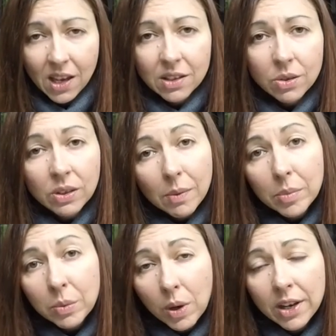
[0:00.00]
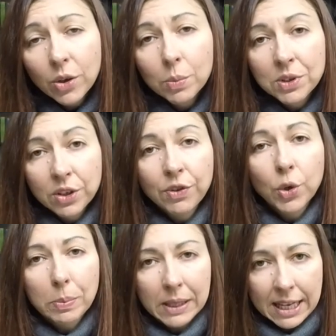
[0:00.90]
So number one, observe
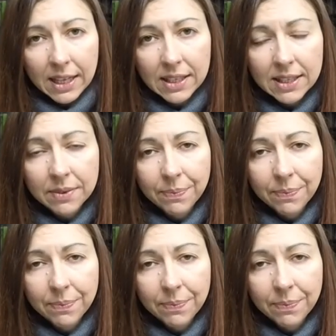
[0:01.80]
your plants.